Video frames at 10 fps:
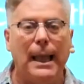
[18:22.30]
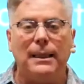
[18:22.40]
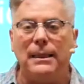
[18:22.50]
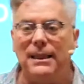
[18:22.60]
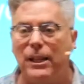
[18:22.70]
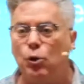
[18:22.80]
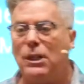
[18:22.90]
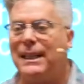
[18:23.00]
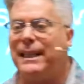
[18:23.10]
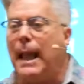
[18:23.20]

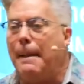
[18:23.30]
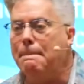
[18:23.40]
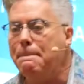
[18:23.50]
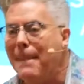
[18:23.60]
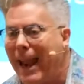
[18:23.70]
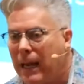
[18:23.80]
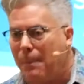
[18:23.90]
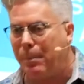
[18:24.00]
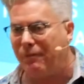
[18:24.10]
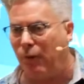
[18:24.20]
literally made
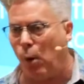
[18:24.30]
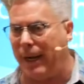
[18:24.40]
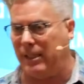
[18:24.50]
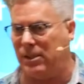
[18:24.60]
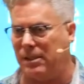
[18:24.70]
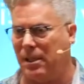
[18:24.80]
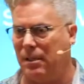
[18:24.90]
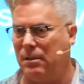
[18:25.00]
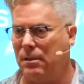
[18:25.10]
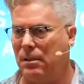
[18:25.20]
up a voice
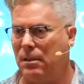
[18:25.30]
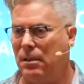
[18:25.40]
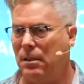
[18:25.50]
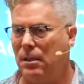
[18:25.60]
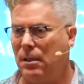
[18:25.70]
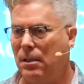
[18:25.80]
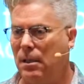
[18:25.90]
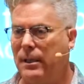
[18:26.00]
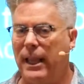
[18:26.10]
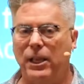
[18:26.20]

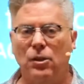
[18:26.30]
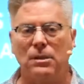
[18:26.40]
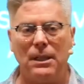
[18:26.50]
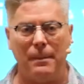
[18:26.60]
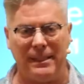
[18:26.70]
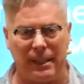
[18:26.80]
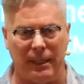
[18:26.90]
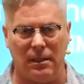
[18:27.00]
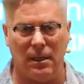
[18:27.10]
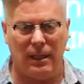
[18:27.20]
that you're
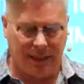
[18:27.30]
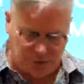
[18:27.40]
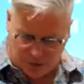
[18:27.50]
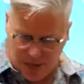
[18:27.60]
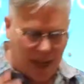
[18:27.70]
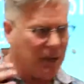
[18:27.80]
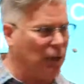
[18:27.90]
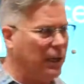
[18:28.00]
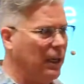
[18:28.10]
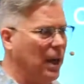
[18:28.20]
limited, that you're not
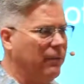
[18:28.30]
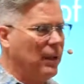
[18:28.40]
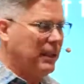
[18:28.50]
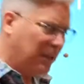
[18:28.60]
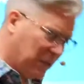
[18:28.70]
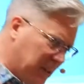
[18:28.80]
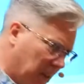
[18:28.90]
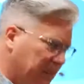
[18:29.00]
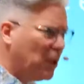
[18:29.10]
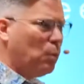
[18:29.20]
good enough, that there's
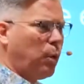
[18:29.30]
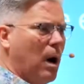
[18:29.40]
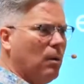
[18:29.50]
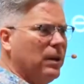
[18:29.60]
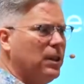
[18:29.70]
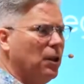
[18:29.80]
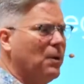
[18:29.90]
something wrong with you,